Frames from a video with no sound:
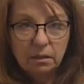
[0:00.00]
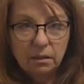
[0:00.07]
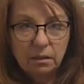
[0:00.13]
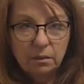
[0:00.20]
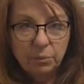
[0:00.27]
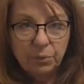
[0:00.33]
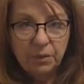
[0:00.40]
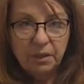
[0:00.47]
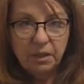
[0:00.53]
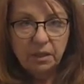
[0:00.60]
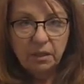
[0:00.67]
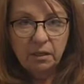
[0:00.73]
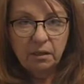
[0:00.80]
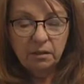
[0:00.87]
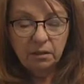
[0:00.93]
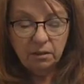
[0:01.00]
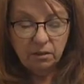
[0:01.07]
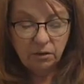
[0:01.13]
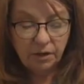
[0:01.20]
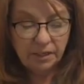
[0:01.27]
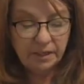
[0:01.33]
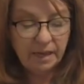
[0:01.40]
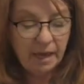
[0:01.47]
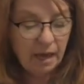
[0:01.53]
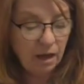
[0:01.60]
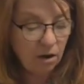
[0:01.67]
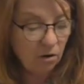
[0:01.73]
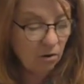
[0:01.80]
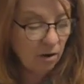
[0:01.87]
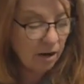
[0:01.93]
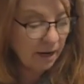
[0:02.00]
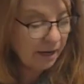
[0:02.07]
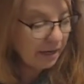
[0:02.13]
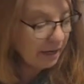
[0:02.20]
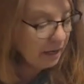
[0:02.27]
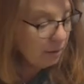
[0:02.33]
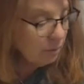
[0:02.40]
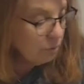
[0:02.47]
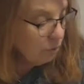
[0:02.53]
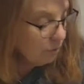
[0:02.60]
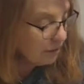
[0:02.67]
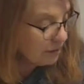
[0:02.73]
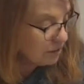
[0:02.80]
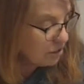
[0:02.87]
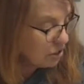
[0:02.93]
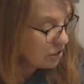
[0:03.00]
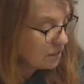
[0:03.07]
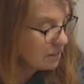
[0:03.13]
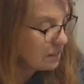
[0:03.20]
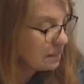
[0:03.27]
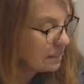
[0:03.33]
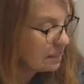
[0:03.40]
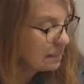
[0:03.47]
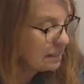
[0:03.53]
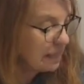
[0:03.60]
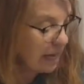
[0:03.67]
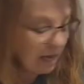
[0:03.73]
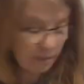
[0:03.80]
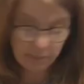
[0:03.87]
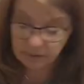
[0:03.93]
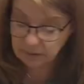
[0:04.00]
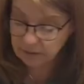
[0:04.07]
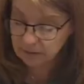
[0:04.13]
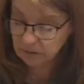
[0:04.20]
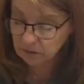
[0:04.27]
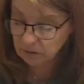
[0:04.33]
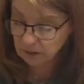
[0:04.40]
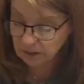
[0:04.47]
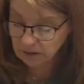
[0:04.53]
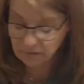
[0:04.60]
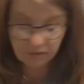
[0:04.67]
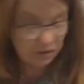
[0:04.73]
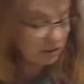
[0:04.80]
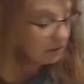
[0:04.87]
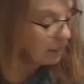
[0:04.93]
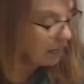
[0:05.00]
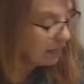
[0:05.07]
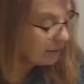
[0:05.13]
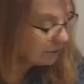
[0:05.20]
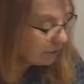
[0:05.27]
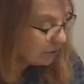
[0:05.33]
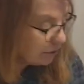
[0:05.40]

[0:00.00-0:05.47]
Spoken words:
Pretty, huh? All right, now I am going to just dab a little of the lighter